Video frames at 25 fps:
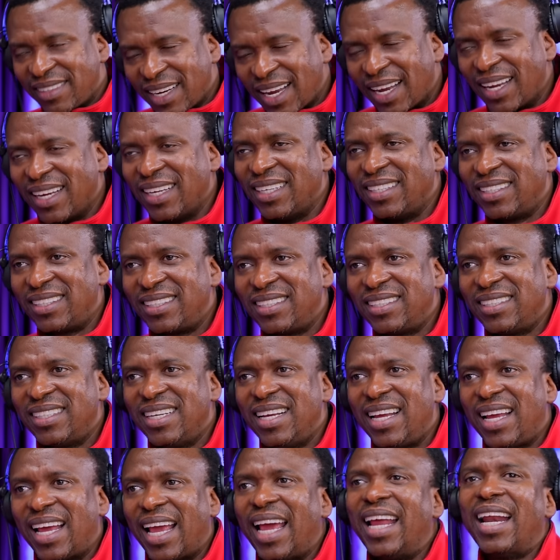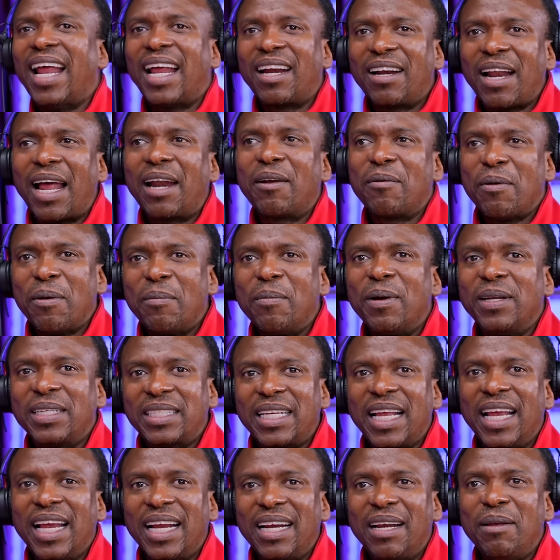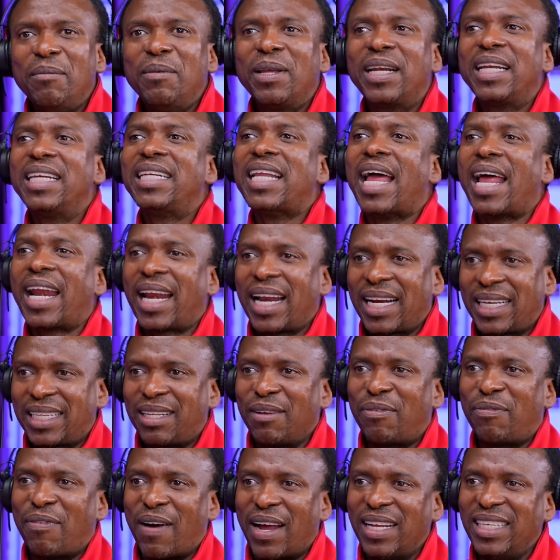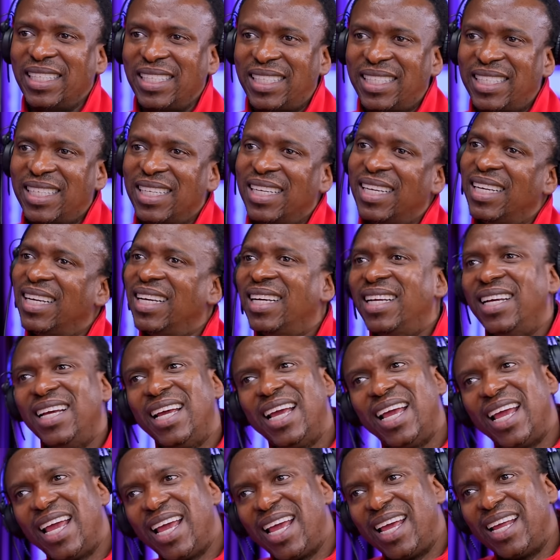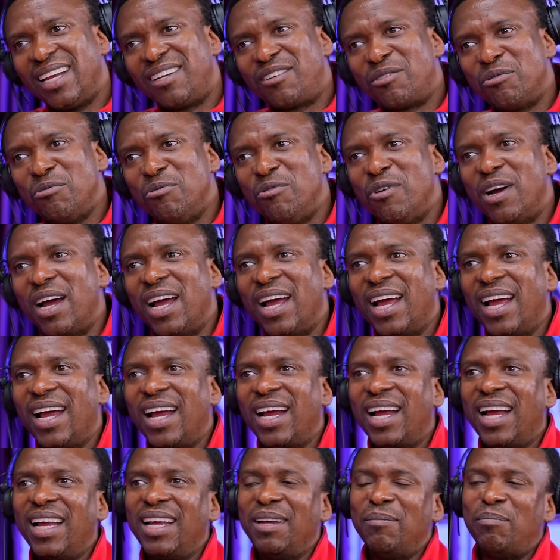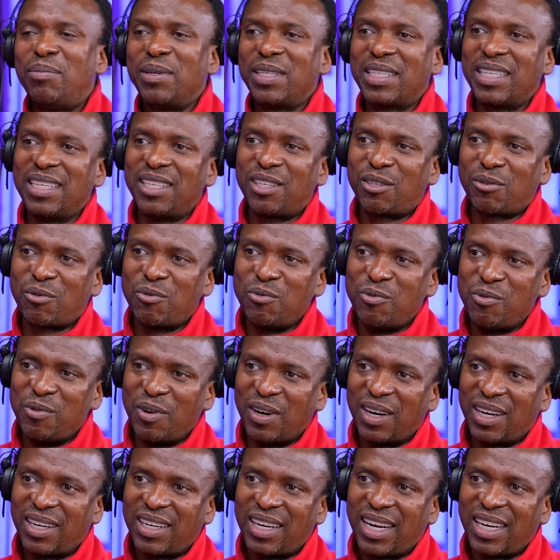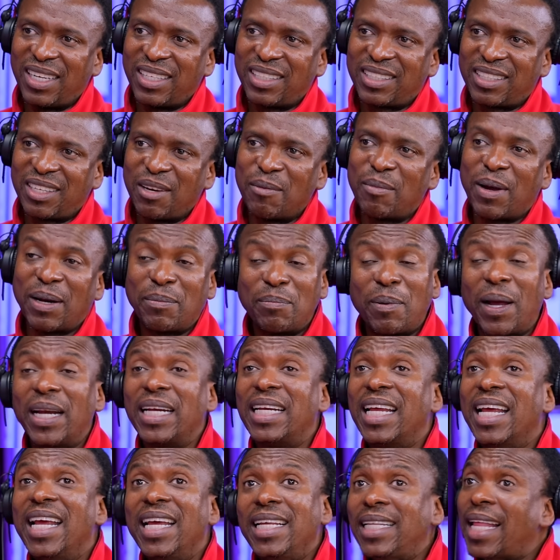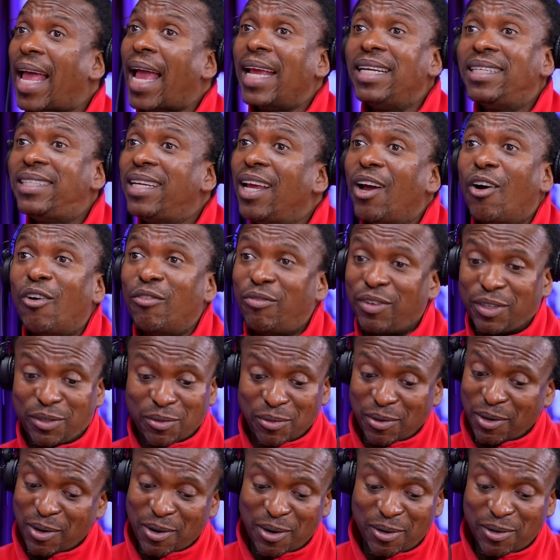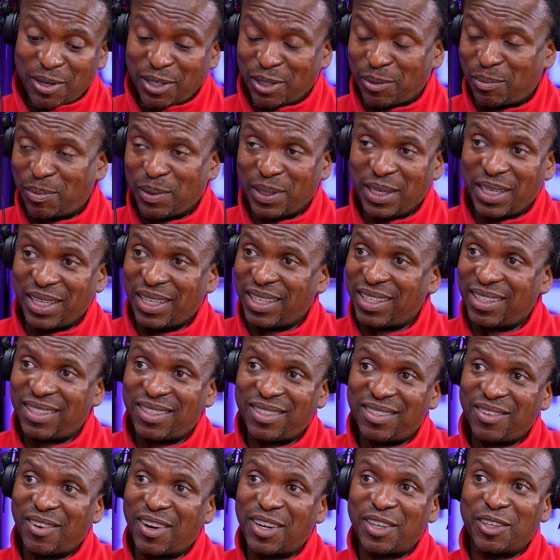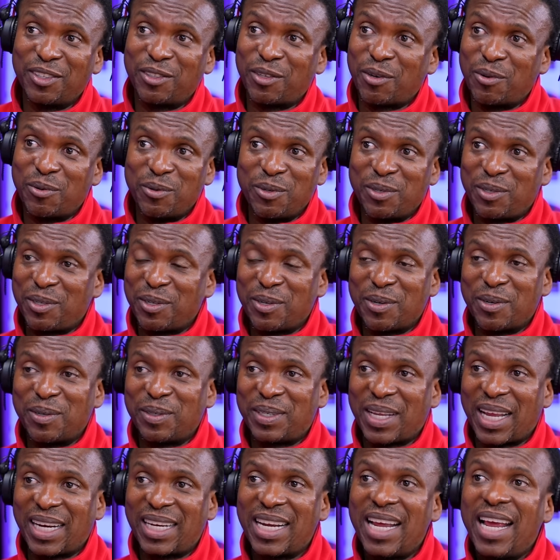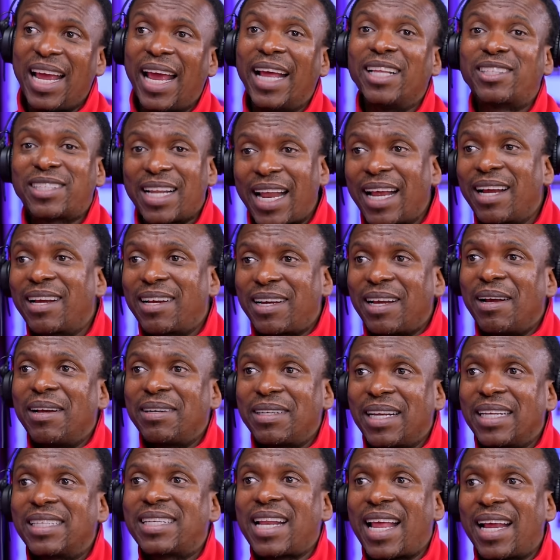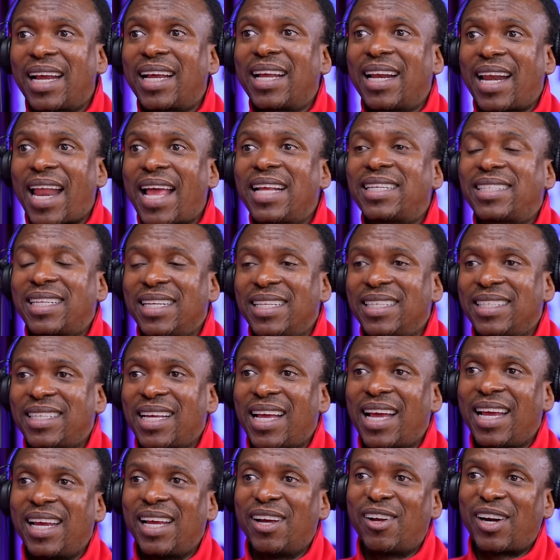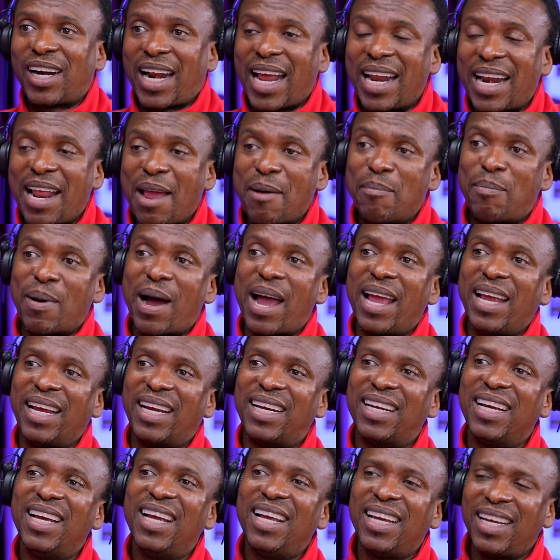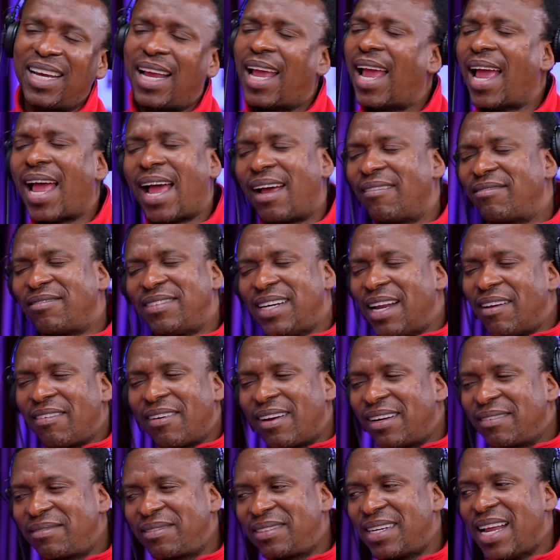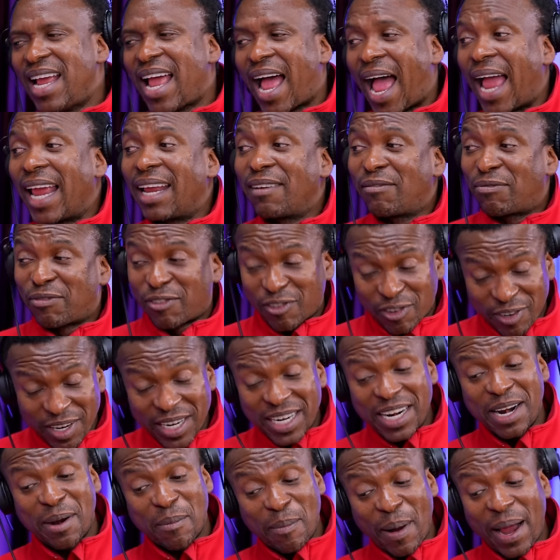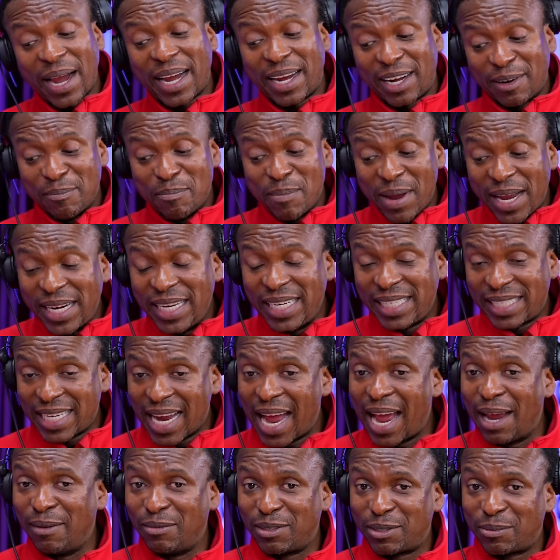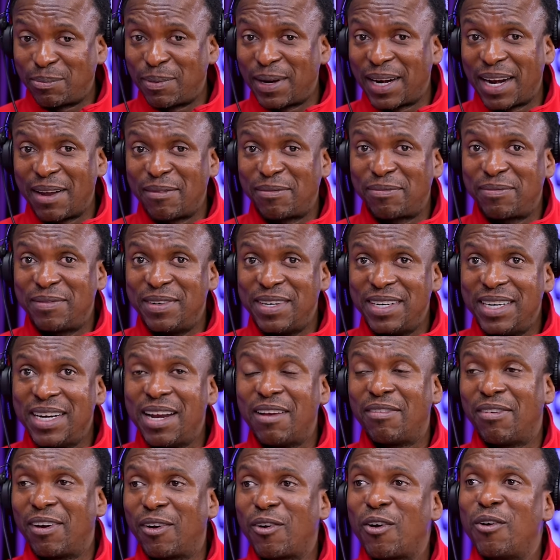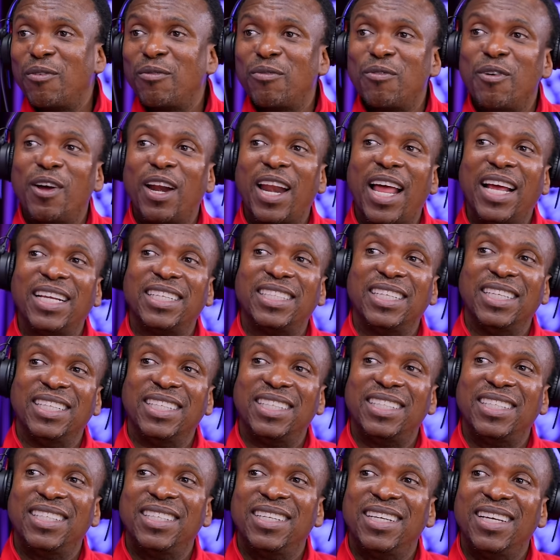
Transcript: And I remember saying, let me redirect the funds to a business school and say, but the idea of it will always be one of those, it's like a license. Ride a bike. I've never, I've ridden a bike many times, but I've never gone for a license.